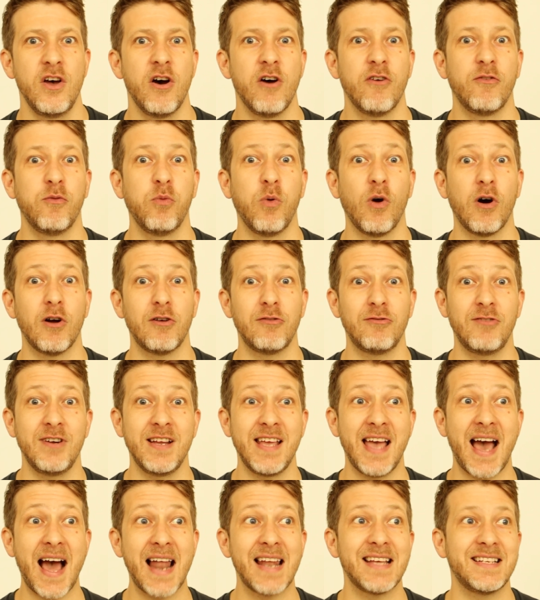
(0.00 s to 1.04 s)
of what
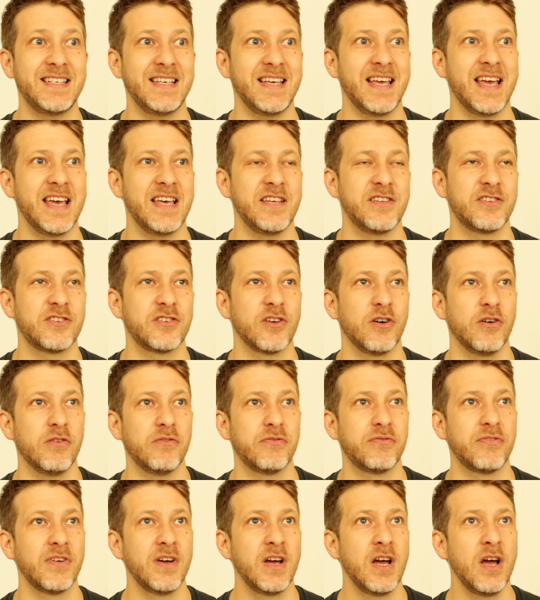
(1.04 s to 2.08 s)
reality is,
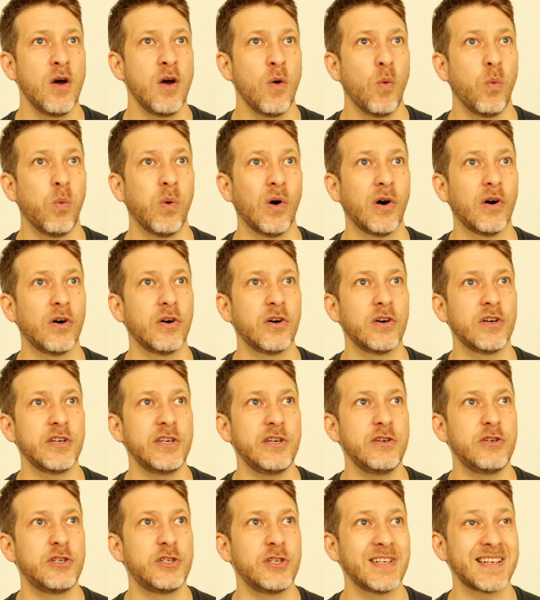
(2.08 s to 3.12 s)
of what
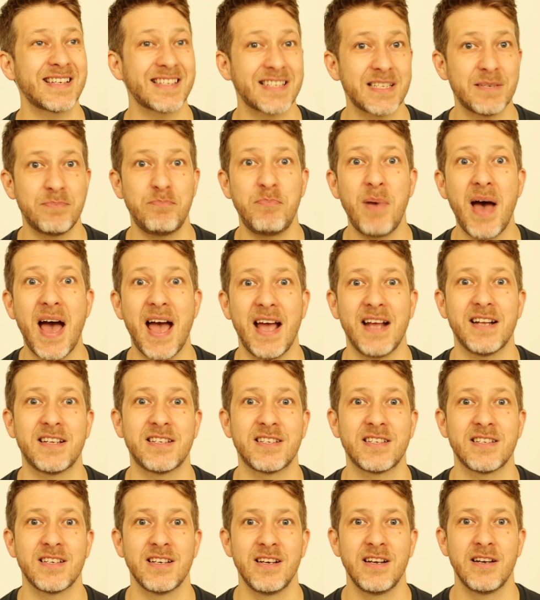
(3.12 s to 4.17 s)
you should
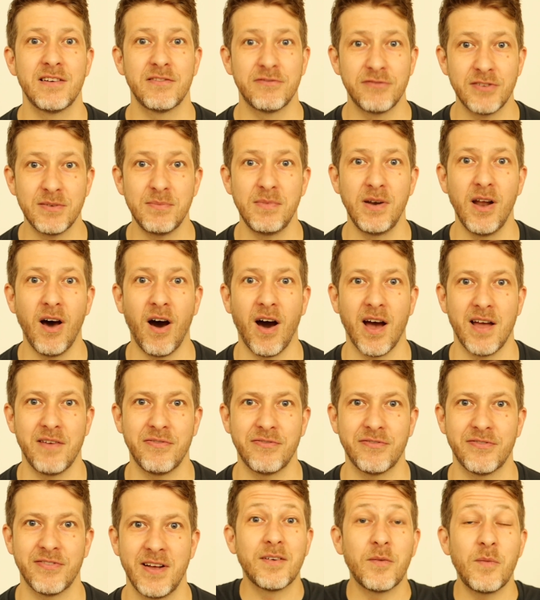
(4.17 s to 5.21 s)
expect from
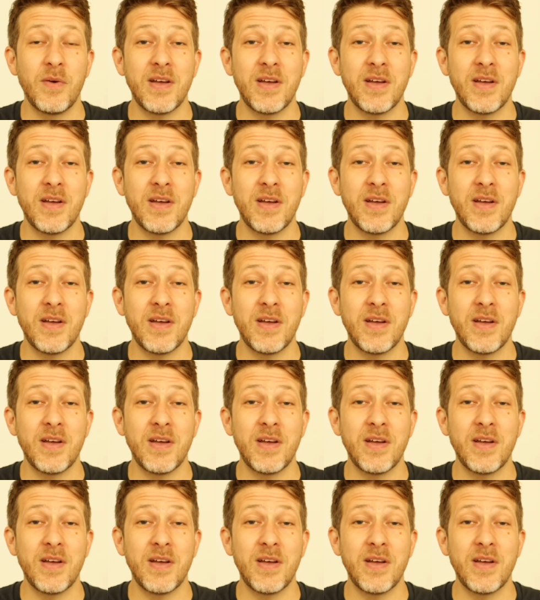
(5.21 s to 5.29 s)
life.